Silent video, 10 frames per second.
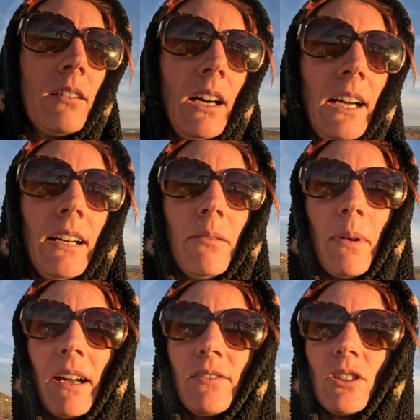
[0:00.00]

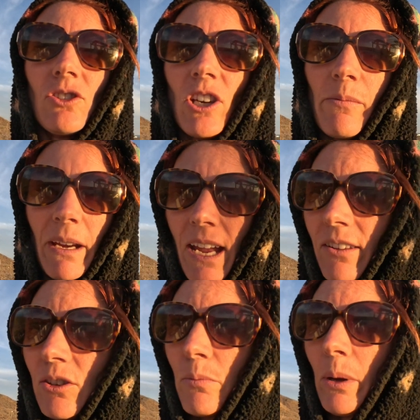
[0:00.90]
I have to check my
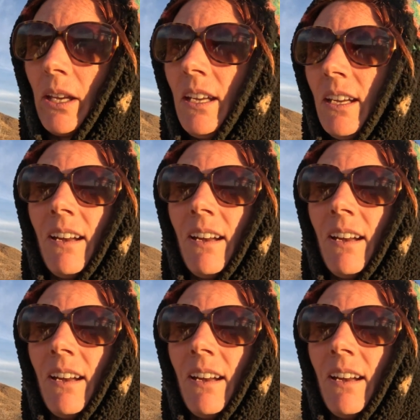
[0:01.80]
calendar, but